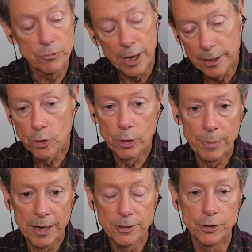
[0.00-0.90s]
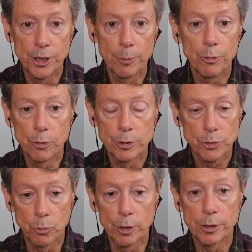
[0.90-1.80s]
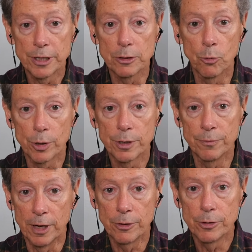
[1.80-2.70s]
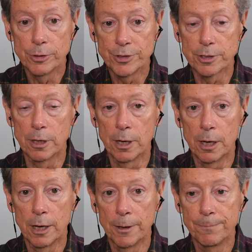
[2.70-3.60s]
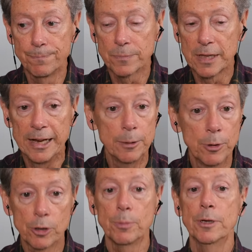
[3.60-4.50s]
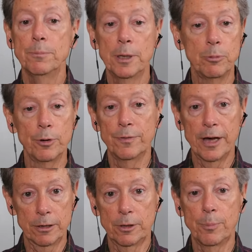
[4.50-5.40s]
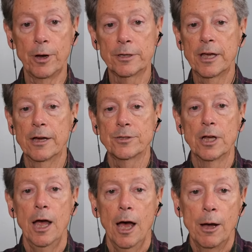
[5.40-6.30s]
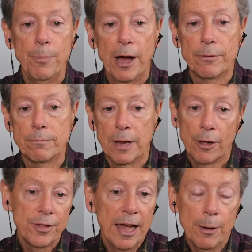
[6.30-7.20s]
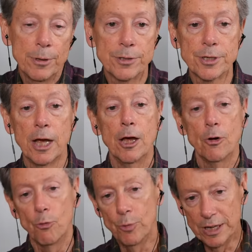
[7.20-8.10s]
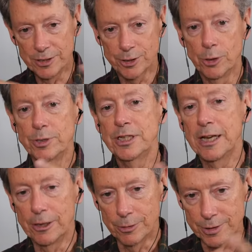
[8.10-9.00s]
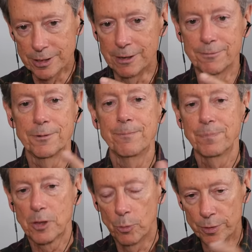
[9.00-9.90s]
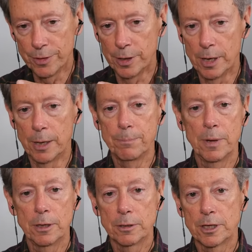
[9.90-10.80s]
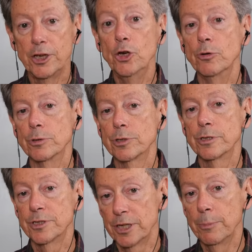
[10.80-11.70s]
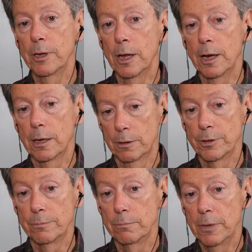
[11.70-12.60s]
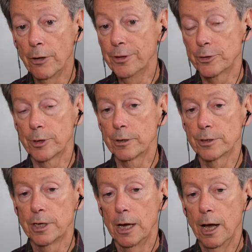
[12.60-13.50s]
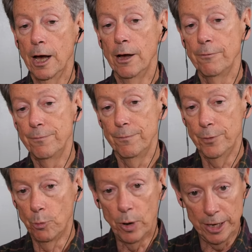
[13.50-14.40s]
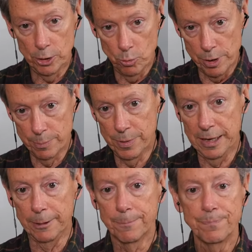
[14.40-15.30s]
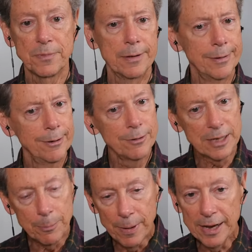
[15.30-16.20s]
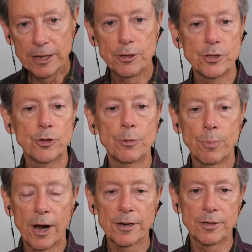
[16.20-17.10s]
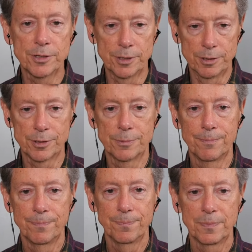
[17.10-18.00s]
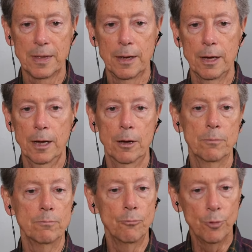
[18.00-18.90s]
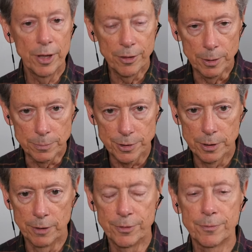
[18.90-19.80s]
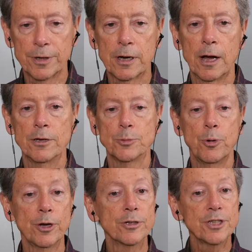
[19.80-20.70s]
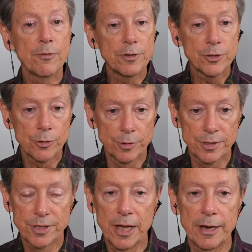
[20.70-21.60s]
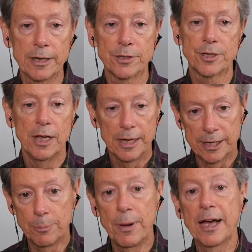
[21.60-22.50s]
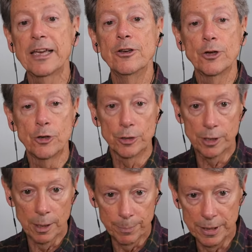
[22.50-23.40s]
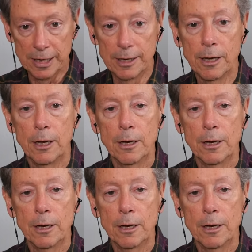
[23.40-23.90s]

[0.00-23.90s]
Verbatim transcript: kind of going back to Jud Brewer's work and the work of others, um, Katie Milkman, people we've had on the podcast about healthy habits. Reassociate yourself with the cues, the stimuli, the healthy triggers of the way you want to be. You know, get back into certain practices uh, rhythms of different kinds. Put yourself in certain settings. Get back into good company